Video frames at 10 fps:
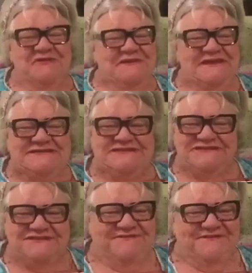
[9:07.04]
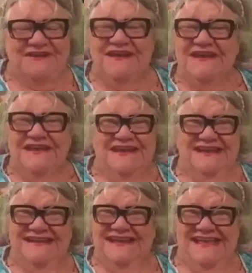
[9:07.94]
it's just
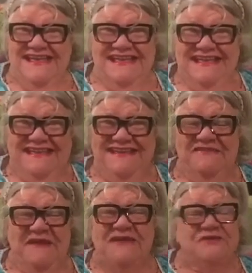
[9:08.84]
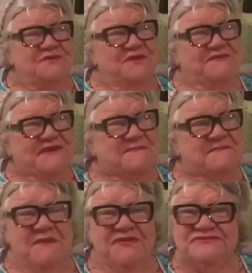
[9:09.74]
fun you know, I don't know if
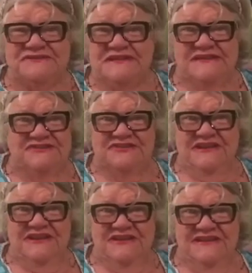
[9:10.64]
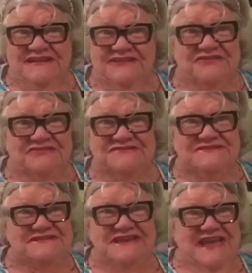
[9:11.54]
mothers let their little
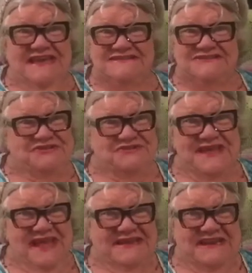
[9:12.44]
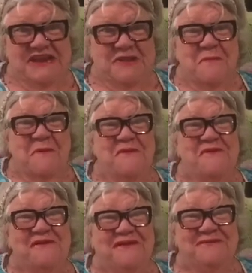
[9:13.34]
girls and guys do that
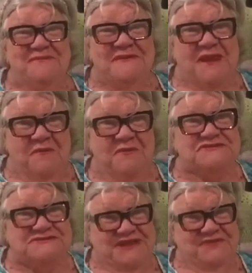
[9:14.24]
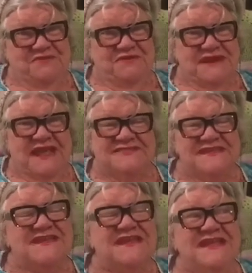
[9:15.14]
anymore, but I wish they would. I
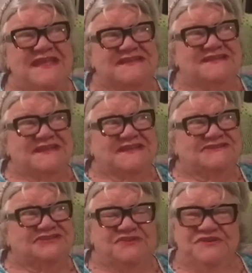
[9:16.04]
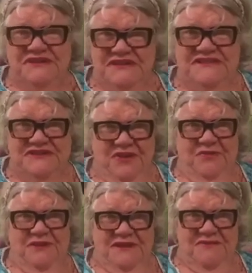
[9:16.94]
think children need to
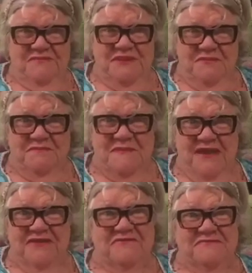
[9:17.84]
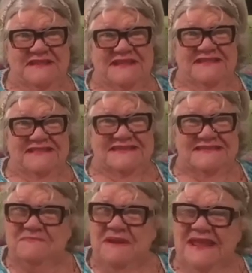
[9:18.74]
know a little bit about the
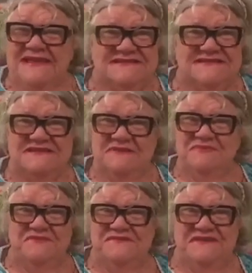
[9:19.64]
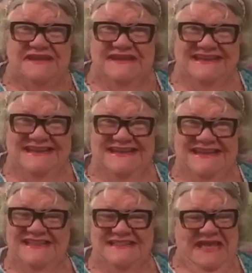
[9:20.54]
plain, simple fun.
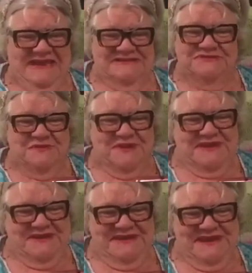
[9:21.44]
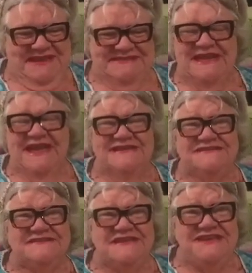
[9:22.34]
And that is one. Yes, I
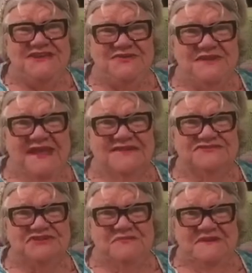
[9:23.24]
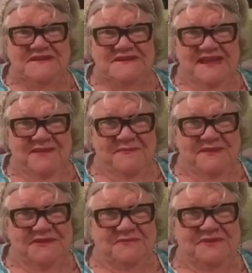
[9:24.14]
can see you now jumping in that
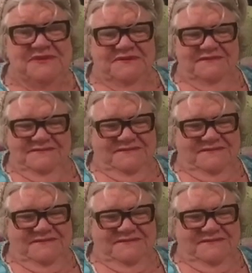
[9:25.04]
mud puddle.